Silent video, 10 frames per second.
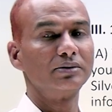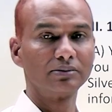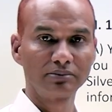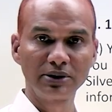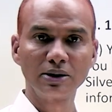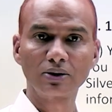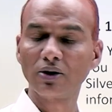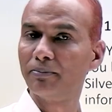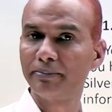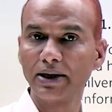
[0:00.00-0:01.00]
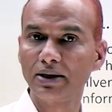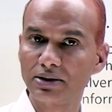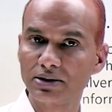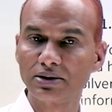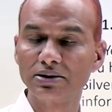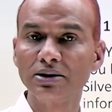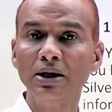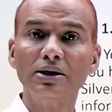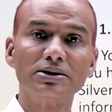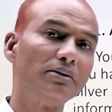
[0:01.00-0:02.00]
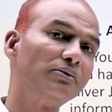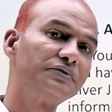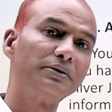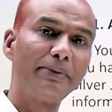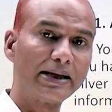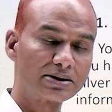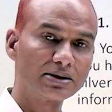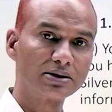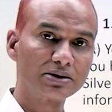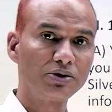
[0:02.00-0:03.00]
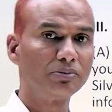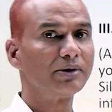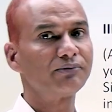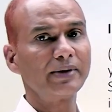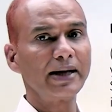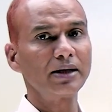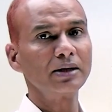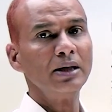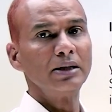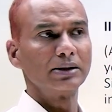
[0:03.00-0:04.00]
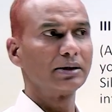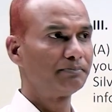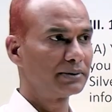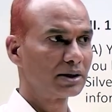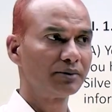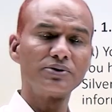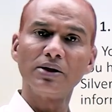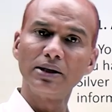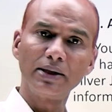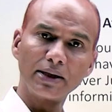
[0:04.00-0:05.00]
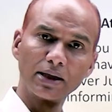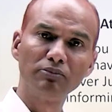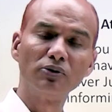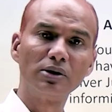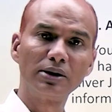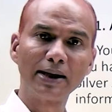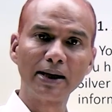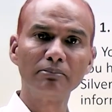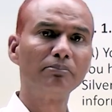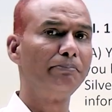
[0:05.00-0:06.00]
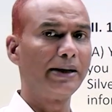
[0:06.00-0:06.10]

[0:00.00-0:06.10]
the comprehensions, some of the passages, you may find that perhaps you are taking more time.